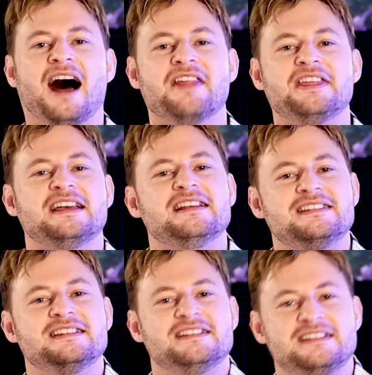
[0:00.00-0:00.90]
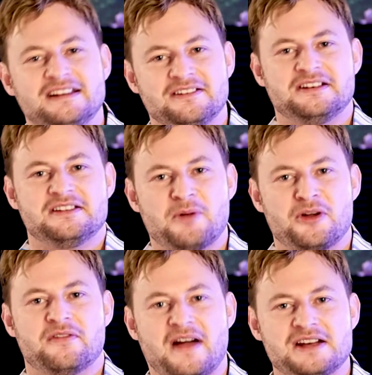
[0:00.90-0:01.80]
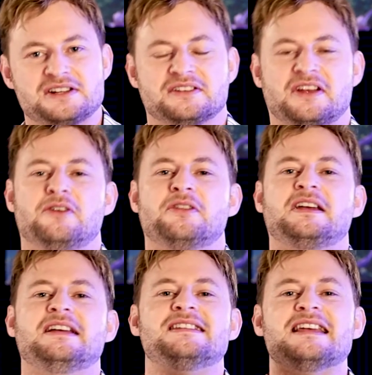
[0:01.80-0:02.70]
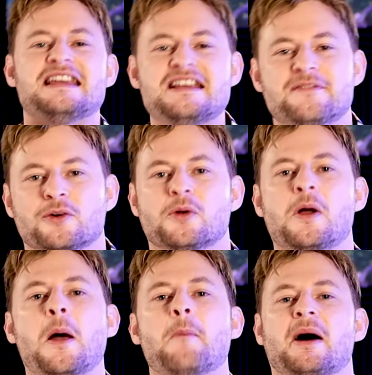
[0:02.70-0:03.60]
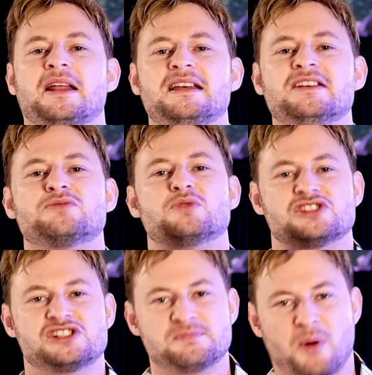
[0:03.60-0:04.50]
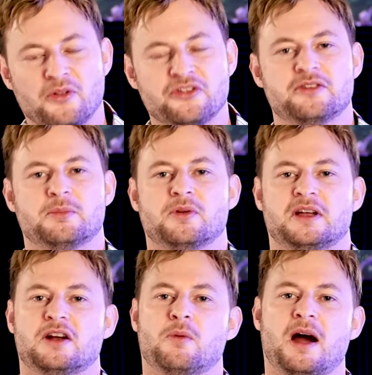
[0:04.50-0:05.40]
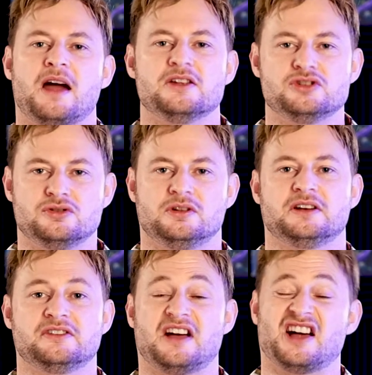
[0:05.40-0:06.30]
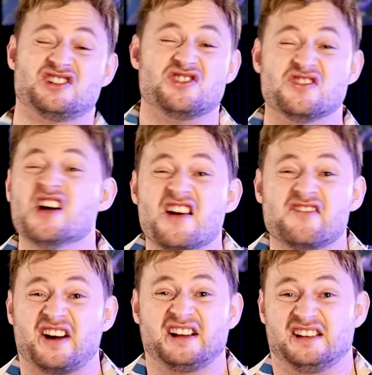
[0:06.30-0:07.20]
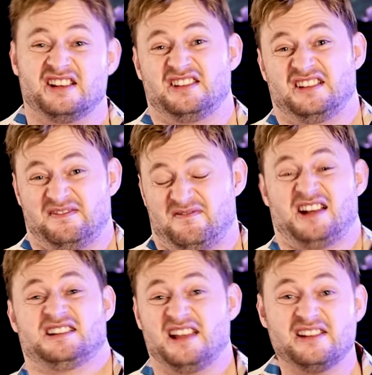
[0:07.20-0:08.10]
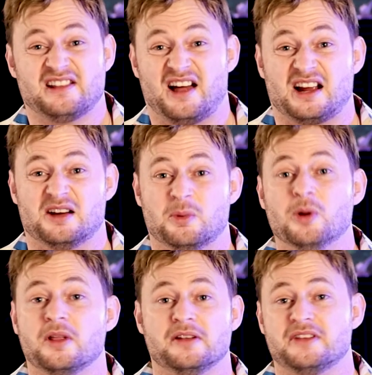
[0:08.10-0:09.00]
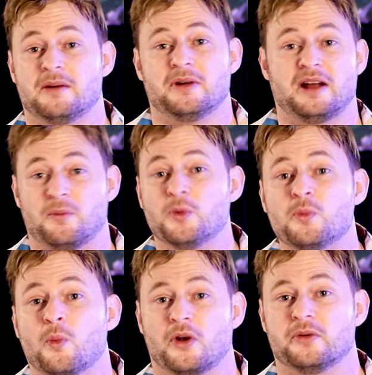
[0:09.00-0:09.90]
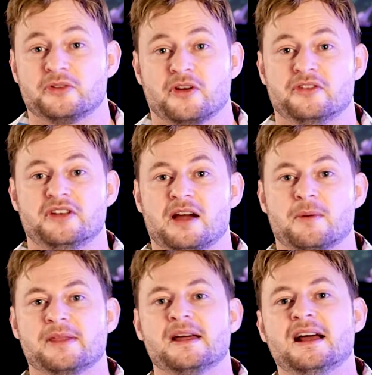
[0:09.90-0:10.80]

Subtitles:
I think he's sincere in his motivations. I don't think he's evil, but he is responsible in a way that Julian Assange, who frankly is much less likable than someone I wouldn't want to associate with,